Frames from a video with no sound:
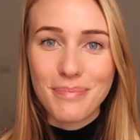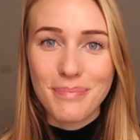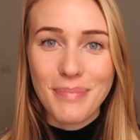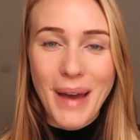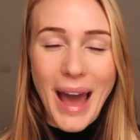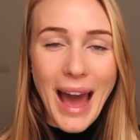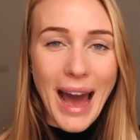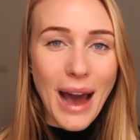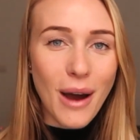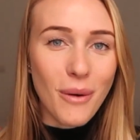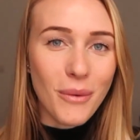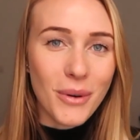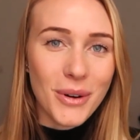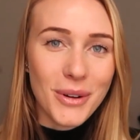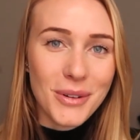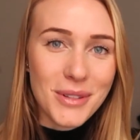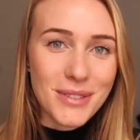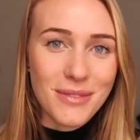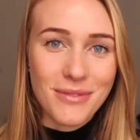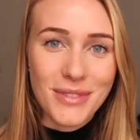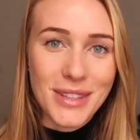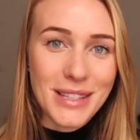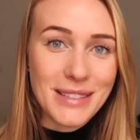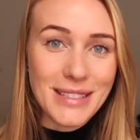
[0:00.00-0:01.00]
powers,
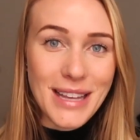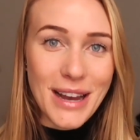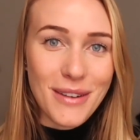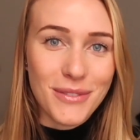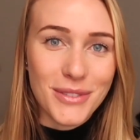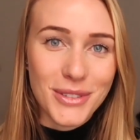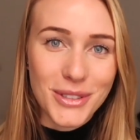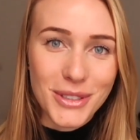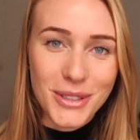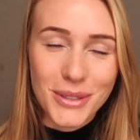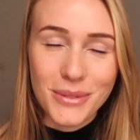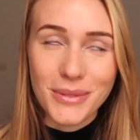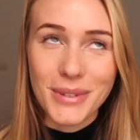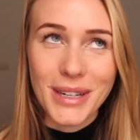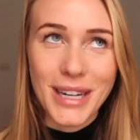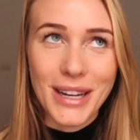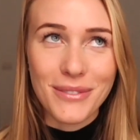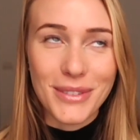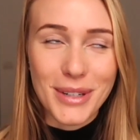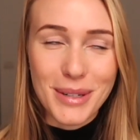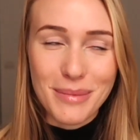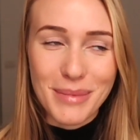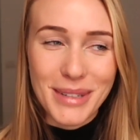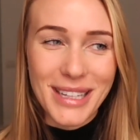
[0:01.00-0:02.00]
the devil or whatever.